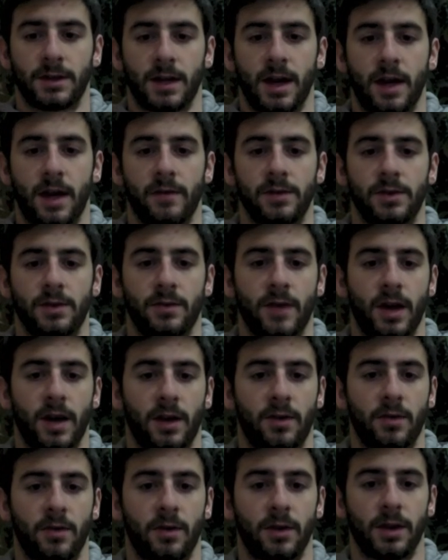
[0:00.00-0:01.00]
that have a
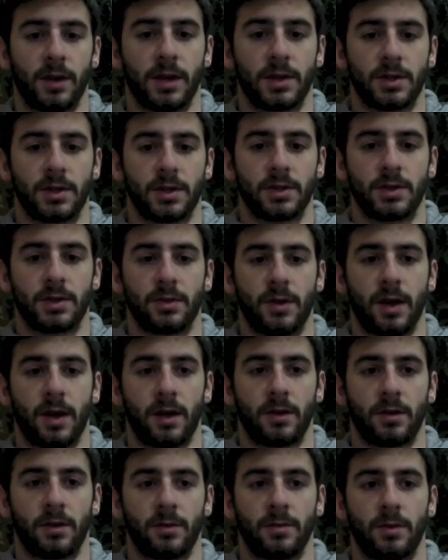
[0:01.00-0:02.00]
direct correlation to
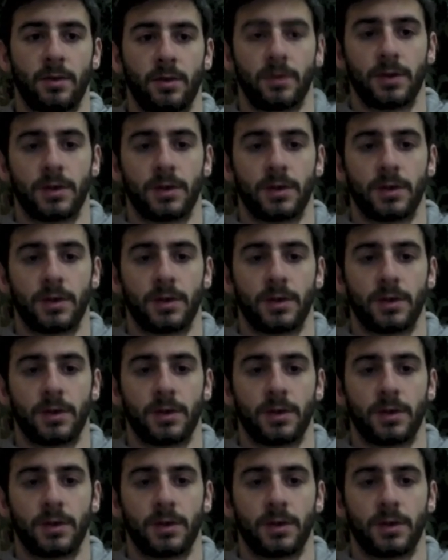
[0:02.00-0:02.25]
adult motor